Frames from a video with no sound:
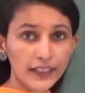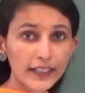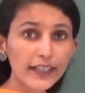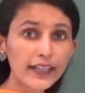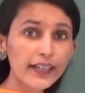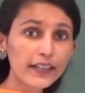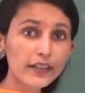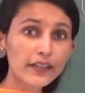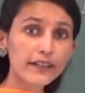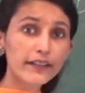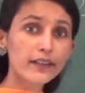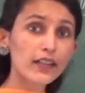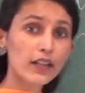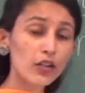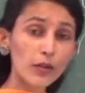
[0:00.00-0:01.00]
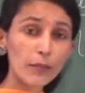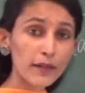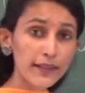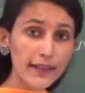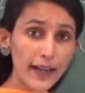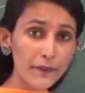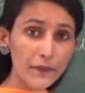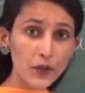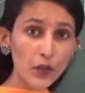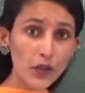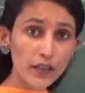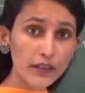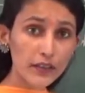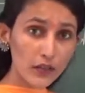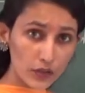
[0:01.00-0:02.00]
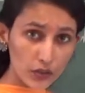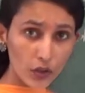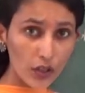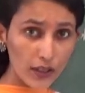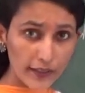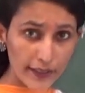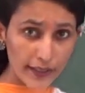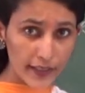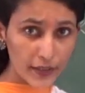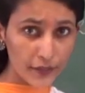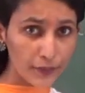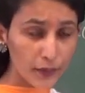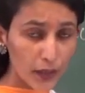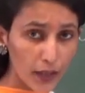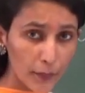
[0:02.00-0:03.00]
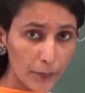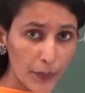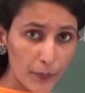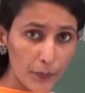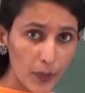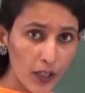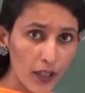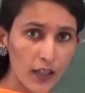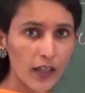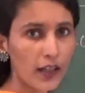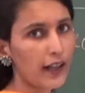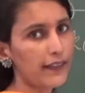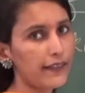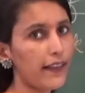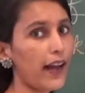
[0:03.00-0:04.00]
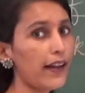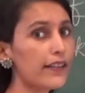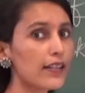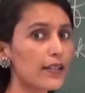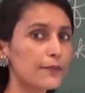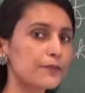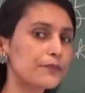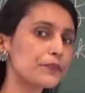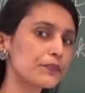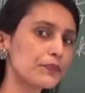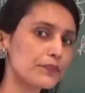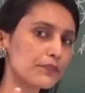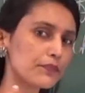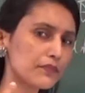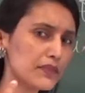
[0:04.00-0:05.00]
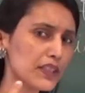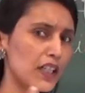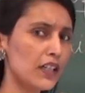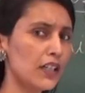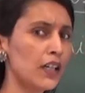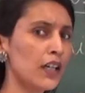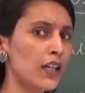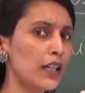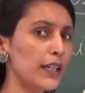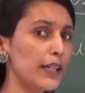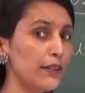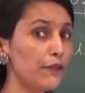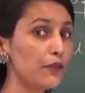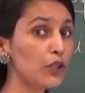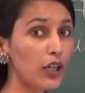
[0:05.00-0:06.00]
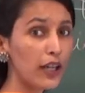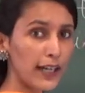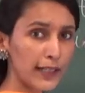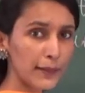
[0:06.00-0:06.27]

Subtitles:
He, Robert Clive, told these people that if you